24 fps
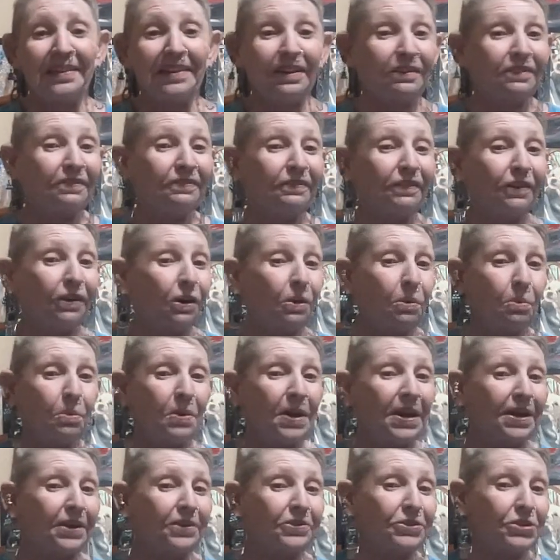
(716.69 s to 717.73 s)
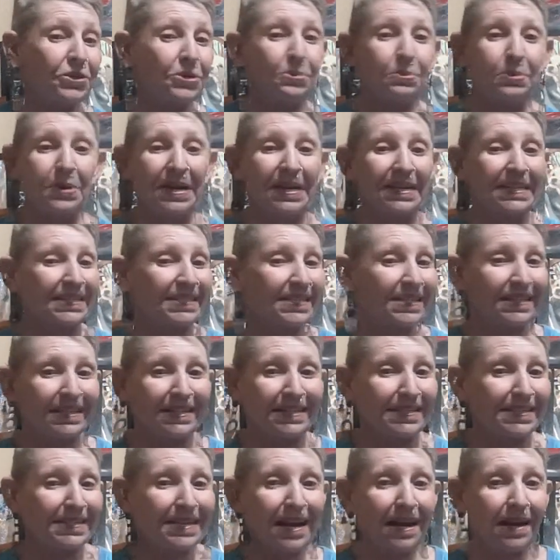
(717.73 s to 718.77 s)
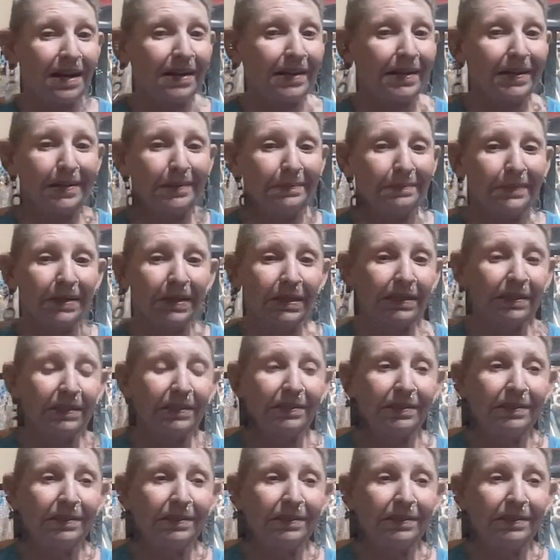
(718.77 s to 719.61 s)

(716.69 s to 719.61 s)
there for a week, 2 weeks at a time.